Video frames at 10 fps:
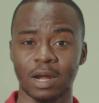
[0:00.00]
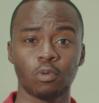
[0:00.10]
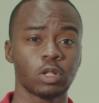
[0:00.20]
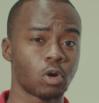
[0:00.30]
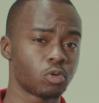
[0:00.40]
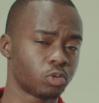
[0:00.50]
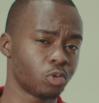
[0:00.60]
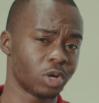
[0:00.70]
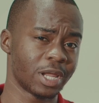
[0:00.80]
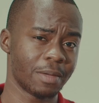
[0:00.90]
I will go
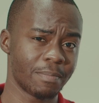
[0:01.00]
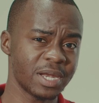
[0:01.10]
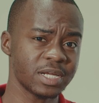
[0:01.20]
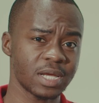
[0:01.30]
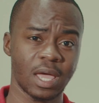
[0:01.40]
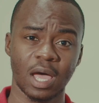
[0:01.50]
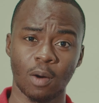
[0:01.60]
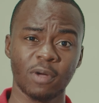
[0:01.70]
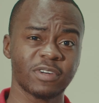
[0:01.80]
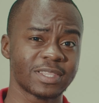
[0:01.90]
through in a minute.
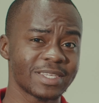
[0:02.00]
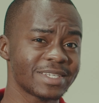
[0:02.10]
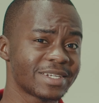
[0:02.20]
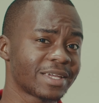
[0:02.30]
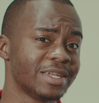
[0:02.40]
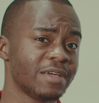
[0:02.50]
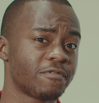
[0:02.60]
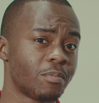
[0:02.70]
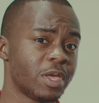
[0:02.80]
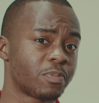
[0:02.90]
However, this technique
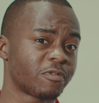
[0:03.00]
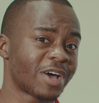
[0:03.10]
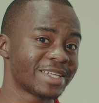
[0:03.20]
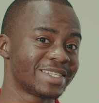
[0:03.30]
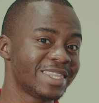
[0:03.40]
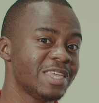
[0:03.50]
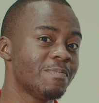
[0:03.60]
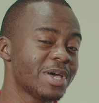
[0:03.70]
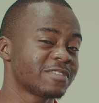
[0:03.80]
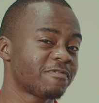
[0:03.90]
for me provides the
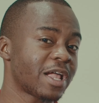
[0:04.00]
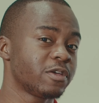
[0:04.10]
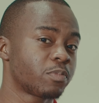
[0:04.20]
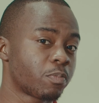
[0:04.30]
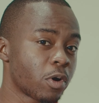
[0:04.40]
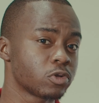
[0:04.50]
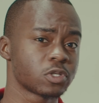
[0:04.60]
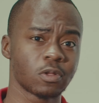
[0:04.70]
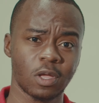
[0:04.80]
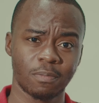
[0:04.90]
best value
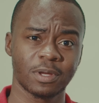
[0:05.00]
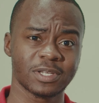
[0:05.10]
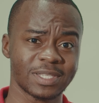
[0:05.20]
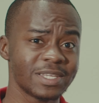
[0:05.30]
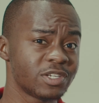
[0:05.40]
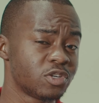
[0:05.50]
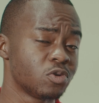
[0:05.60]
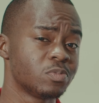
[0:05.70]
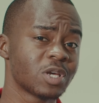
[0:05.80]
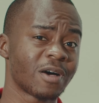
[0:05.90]
proposal because these
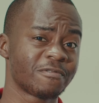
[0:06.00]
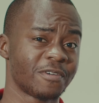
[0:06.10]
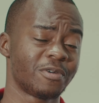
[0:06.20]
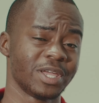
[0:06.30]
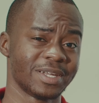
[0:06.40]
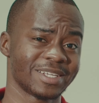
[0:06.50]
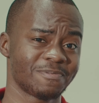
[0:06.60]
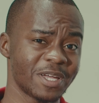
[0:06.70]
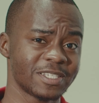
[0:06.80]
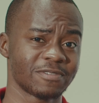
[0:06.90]
tubes are very
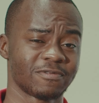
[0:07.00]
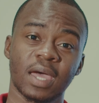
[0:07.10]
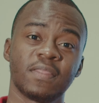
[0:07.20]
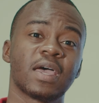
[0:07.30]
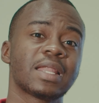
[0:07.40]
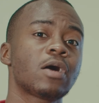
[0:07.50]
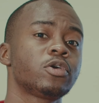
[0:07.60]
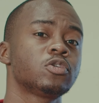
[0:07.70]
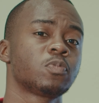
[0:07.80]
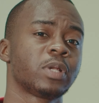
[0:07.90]
inexpensive and they allow
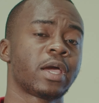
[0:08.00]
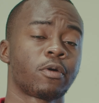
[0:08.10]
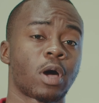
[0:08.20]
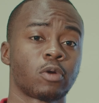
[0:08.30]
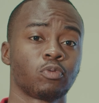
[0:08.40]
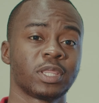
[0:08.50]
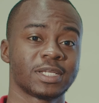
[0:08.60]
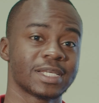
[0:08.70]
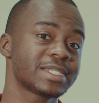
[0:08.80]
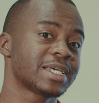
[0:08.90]
you to play around with
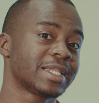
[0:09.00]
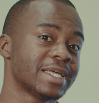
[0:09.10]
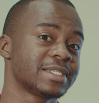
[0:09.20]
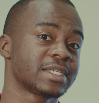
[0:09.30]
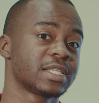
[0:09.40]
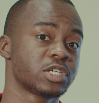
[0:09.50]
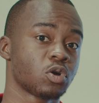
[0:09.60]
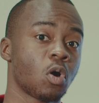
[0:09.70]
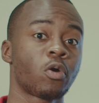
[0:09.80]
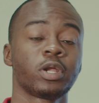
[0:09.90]
existing lenses that
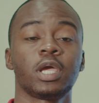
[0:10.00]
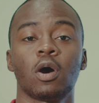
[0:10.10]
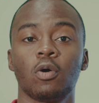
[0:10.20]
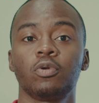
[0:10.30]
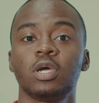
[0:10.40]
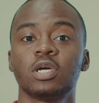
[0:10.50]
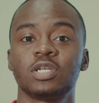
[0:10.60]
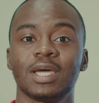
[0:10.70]
you already own to